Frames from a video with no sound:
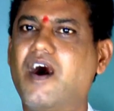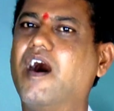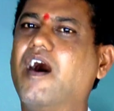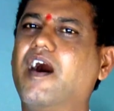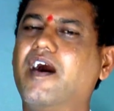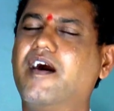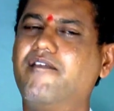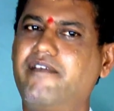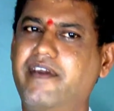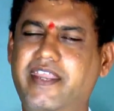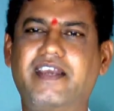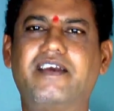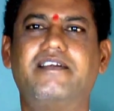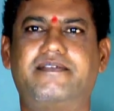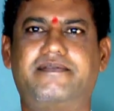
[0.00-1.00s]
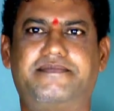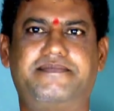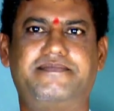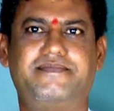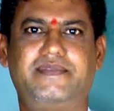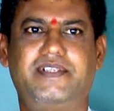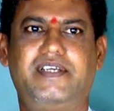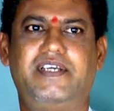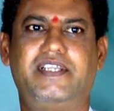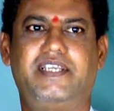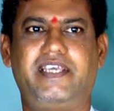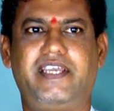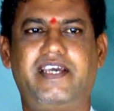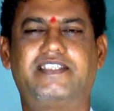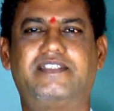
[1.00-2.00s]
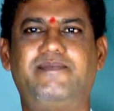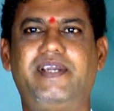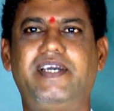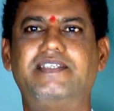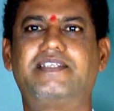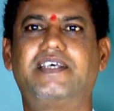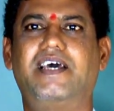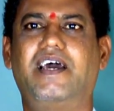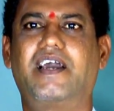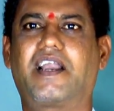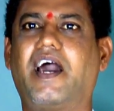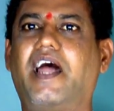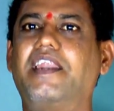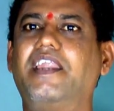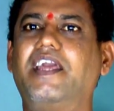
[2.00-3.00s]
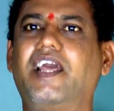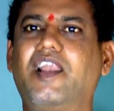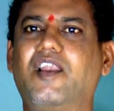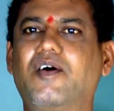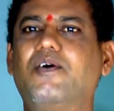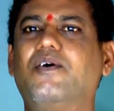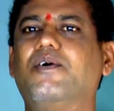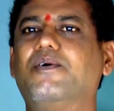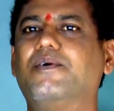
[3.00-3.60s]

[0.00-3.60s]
Ah, very good. Tears means kannillu.